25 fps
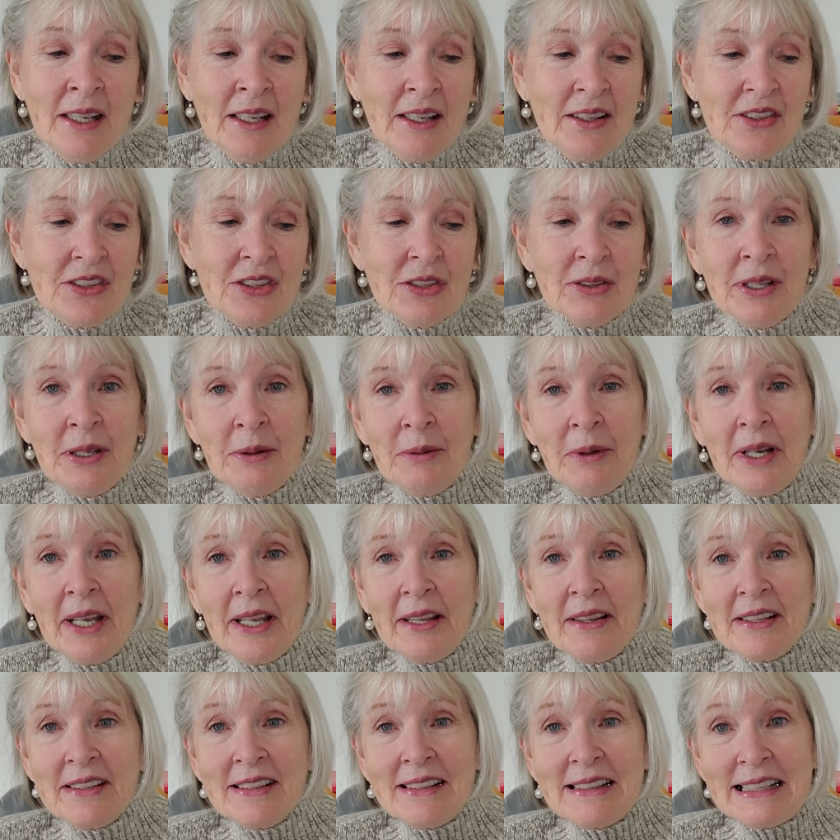So anyway,
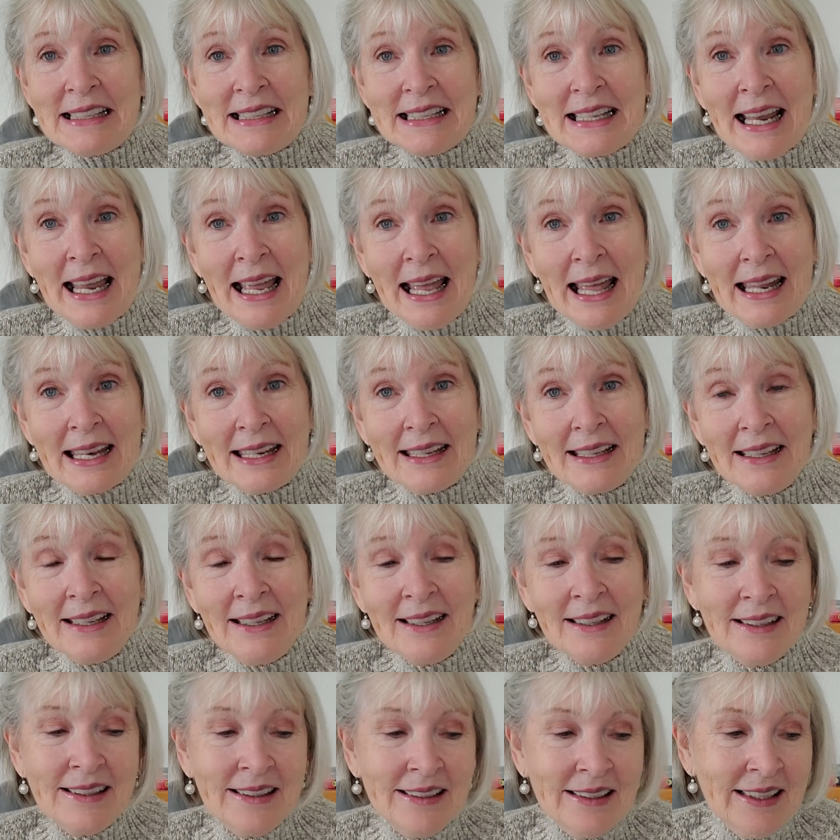this is 10.
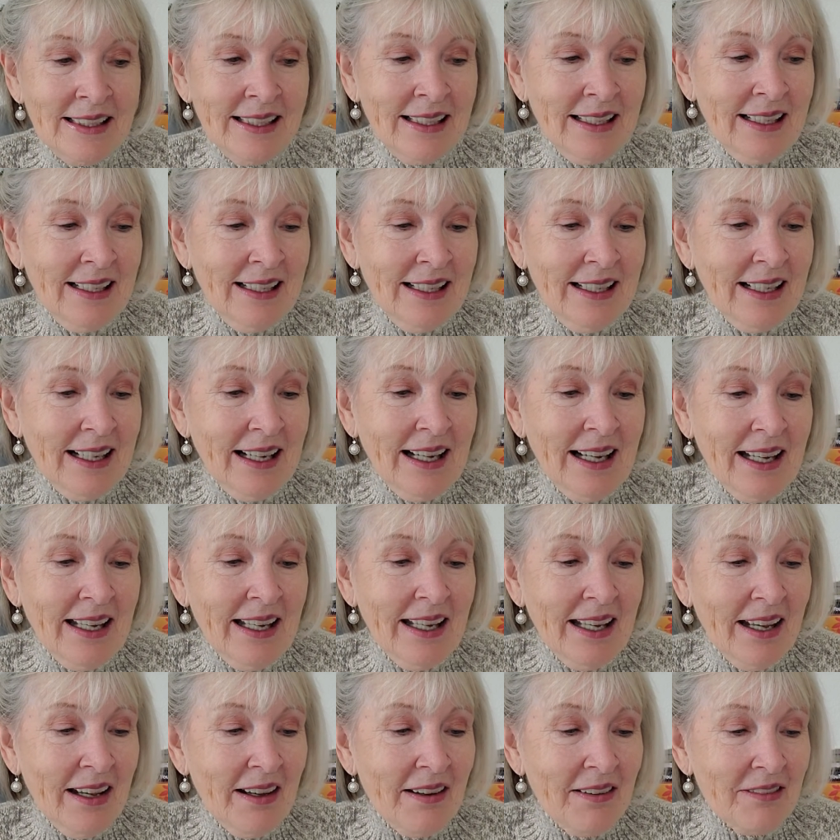I
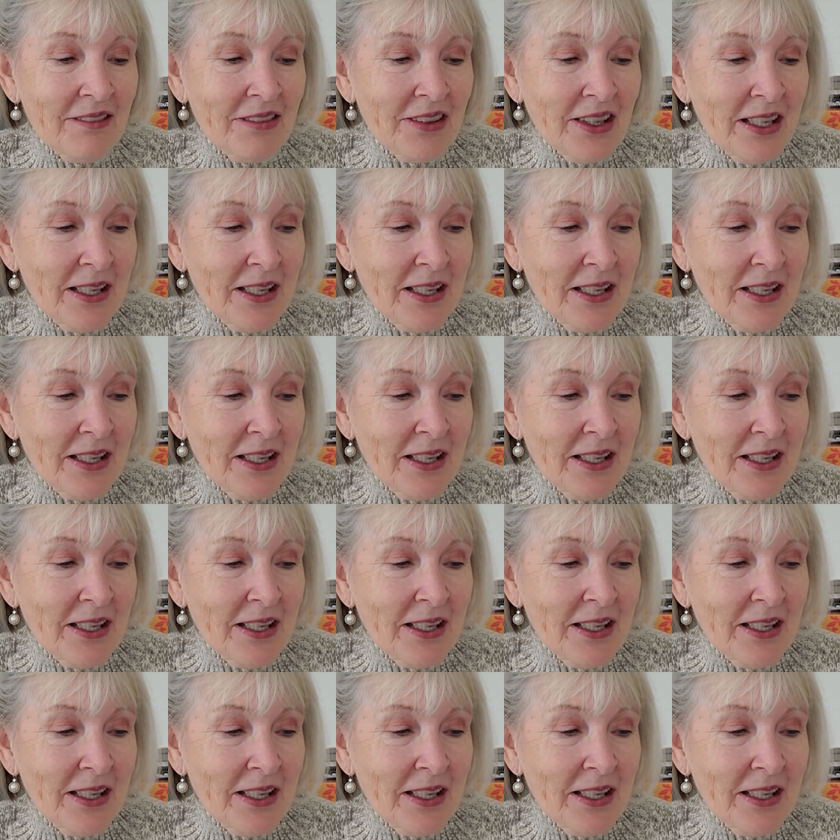have